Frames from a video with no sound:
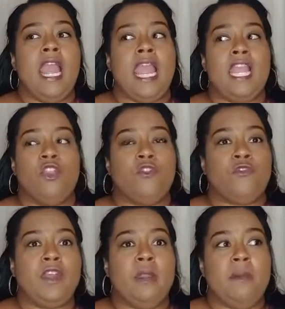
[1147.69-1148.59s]
and your
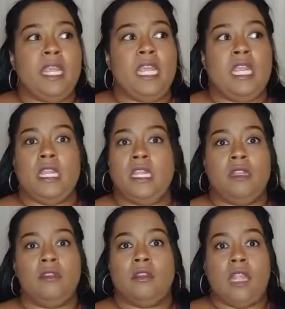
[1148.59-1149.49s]
frenemy
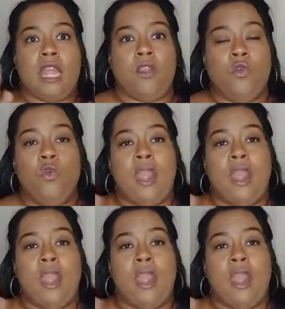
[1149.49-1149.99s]
who